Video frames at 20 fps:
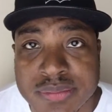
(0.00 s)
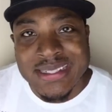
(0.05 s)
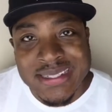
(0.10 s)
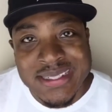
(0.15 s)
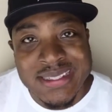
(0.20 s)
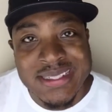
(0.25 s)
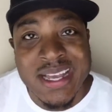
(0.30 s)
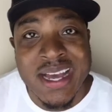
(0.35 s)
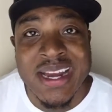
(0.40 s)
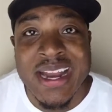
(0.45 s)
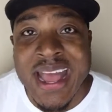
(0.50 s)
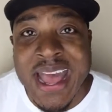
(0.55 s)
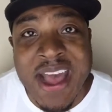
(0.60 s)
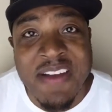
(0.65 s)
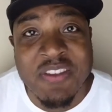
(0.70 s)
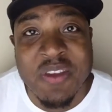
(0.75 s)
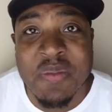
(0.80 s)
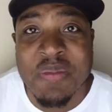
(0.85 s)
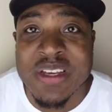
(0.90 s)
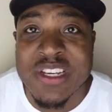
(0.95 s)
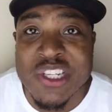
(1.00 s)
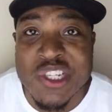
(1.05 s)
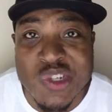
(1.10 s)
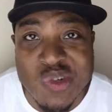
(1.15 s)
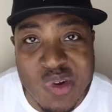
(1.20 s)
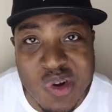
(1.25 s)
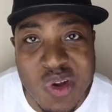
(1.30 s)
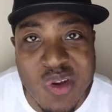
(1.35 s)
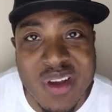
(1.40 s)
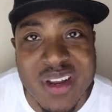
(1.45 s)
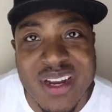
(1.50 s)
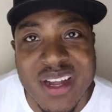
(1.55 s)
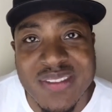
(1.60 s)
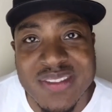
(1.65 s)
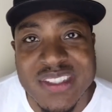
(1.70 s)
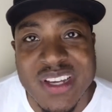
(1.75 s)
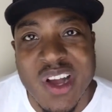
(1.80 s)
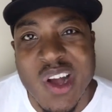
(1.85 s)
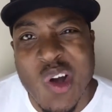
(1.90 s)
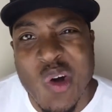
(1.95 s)
It's gonna have to be strong
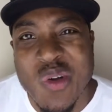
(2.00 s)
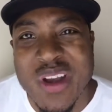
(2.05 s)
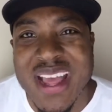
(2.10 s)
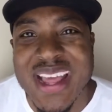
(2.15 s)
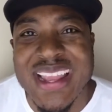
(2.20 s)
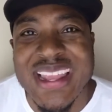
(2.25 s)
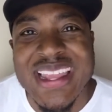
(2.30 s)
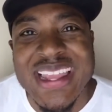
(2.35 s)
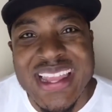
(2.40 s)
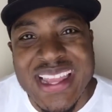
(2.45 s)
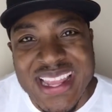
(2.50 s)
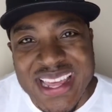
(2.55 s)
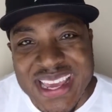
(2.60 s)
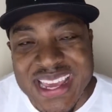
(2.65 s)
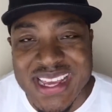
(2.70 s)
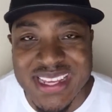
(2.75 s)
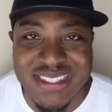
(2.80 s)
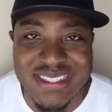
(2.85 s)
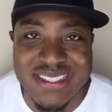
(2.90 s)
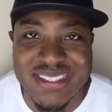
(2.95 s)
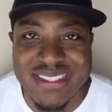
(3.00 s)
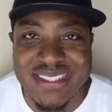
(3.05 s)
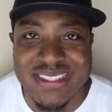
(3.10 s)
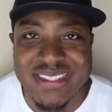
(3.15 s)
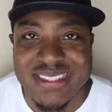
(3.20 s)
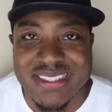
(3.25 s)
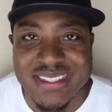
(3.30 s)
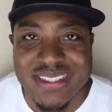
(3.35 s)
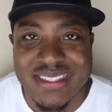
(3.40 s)
enough to hold at least